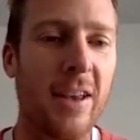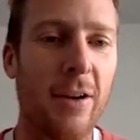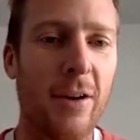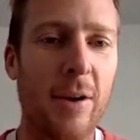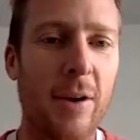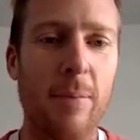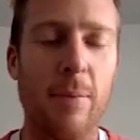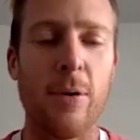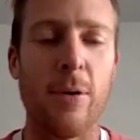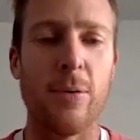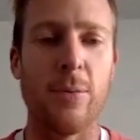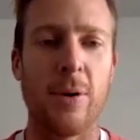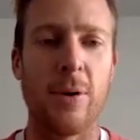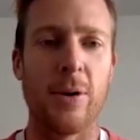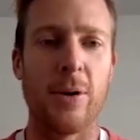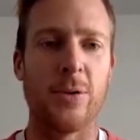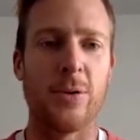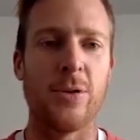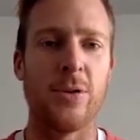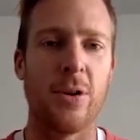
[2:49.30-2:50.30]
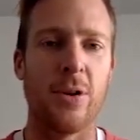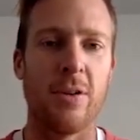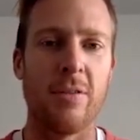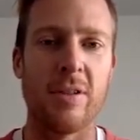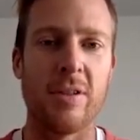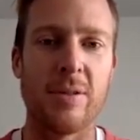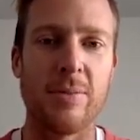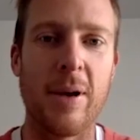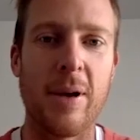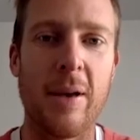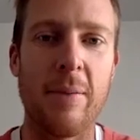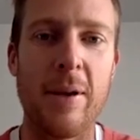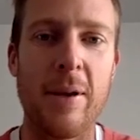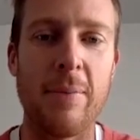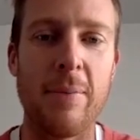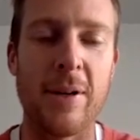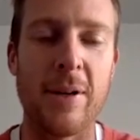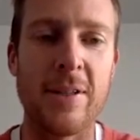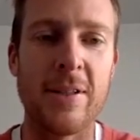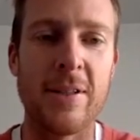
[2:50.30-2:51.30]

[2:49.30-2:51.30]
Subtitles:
only bowled 1 or 2 overs maybe, but